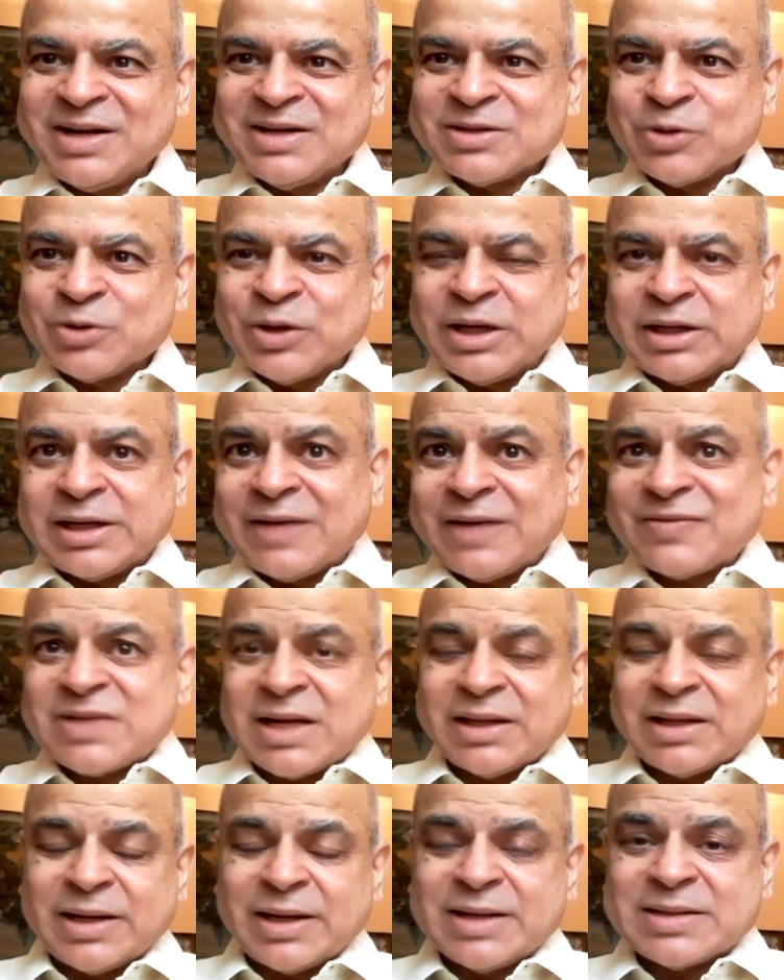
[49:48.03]
So ETFs,
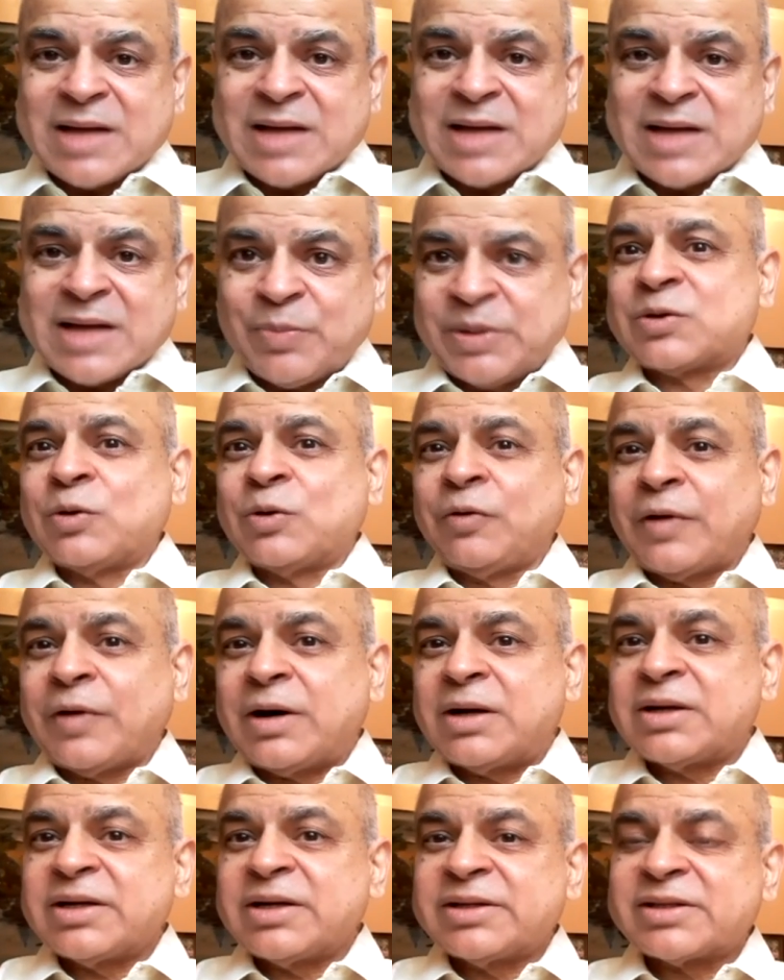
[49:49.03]
nothing has happened so far.